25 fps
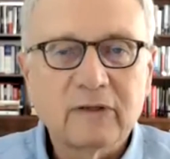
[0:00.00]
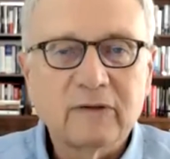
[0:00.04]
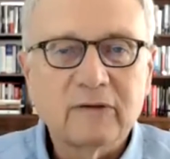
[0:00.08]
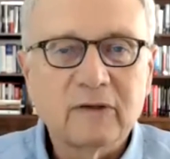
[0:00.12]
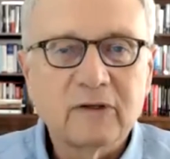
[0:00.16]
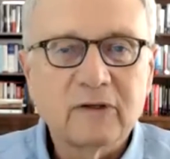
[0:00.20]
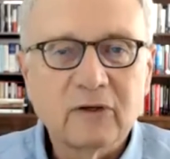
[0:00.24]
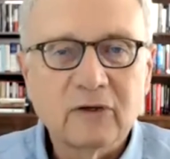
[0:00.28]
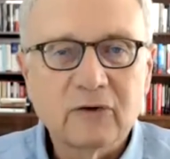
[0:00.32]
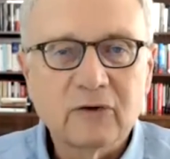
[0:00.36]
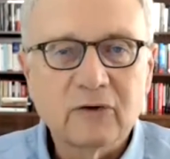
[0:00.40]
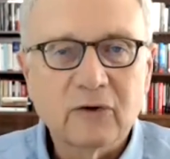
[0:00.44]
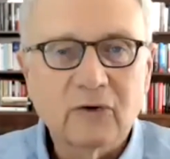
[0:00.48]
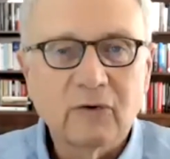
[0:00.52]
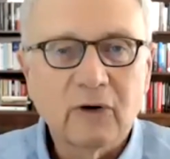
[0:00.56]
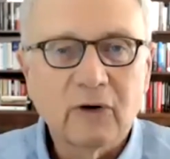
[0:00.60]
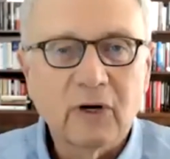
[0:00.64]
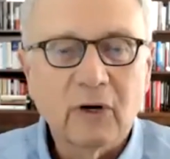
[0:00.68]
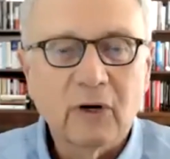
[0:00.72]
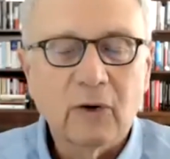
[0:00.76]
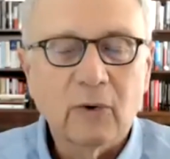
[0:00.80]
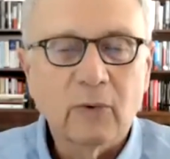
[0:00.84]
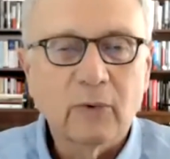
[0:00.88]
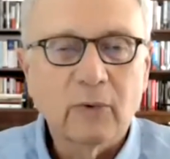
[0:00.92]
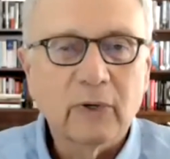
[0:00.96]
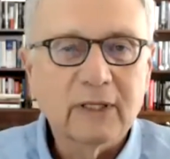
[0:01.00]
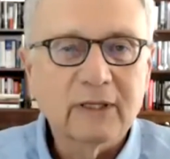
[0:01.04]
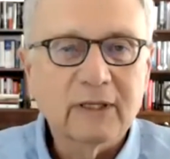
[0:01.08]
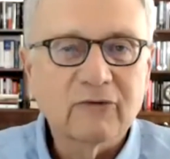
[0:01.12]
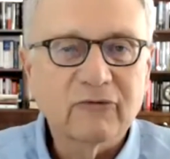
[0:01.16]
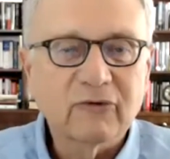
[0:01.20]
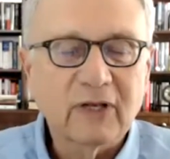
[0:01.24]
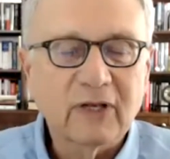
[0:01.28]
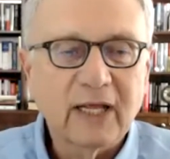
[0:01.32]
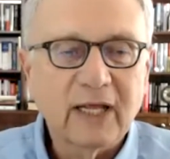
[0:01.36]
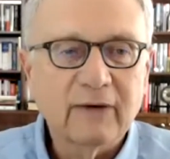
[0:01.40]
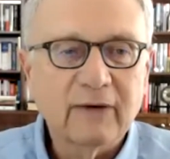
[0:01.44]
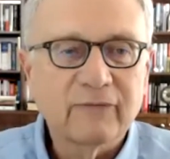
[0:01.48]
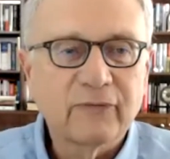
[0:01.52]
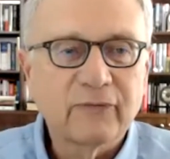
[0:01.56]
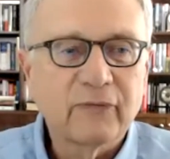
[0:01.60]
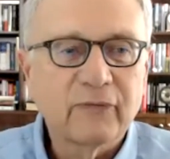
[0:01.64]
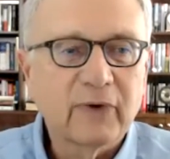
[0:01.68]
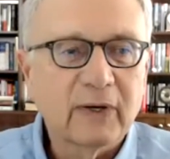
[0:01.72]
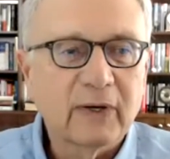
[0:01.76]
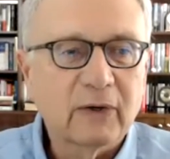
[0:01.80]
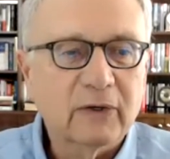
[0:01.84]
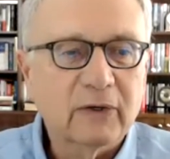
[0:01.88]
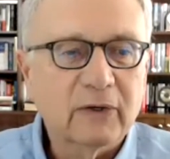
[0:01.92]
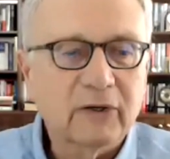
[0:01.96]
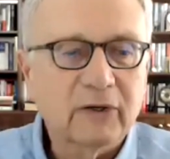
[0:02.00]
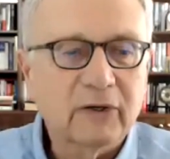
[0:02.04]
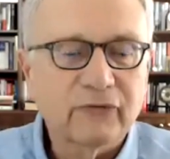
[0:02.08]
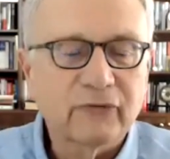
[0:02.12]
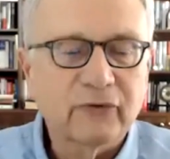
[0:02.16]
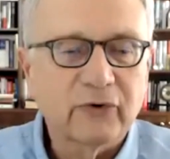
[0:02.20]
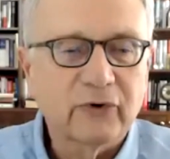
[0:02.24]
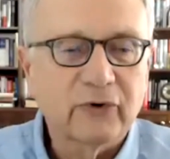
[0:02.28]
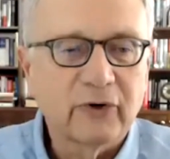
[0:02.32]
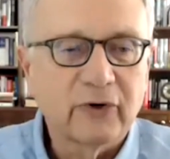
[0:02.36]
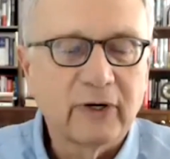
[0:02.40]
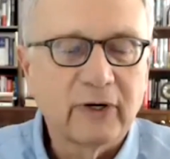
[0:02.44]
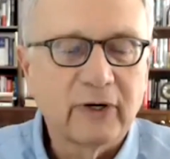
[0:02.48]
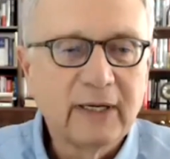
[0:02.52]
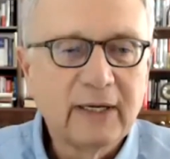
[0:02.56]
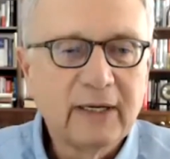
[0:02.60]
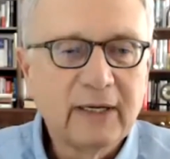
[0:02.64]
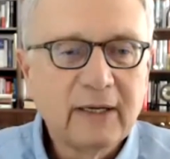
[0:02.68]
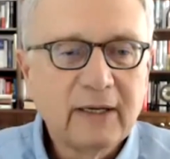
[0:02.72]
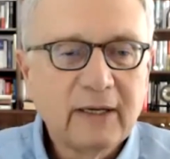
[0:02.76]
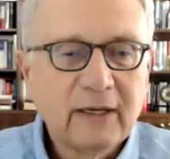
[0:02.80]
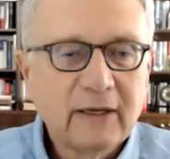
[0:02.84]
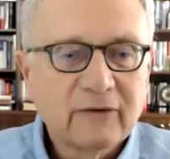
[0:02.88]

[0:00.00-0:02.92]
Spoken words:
continue to grow. There's a lot of concern